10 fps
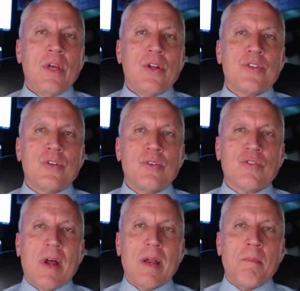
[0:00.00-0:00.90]
to
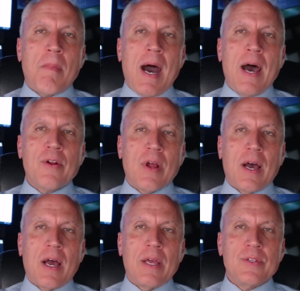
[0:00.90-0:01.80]
try to
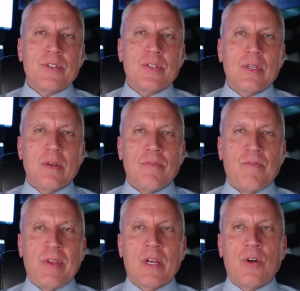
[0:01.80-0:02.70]
modernize
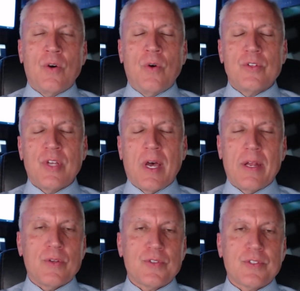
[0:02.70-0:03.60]
vehicle
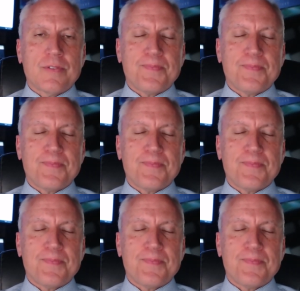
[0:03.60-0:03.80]
titles.